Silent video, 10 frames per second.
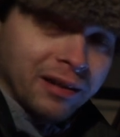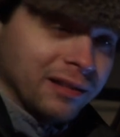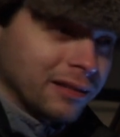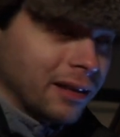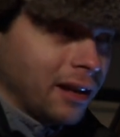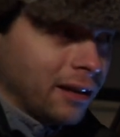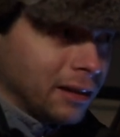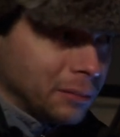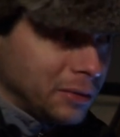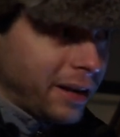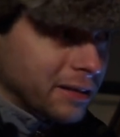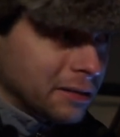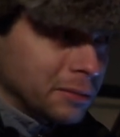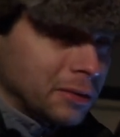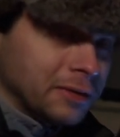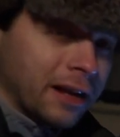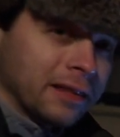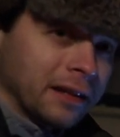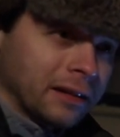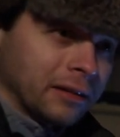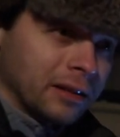It's The moon actually moves, I think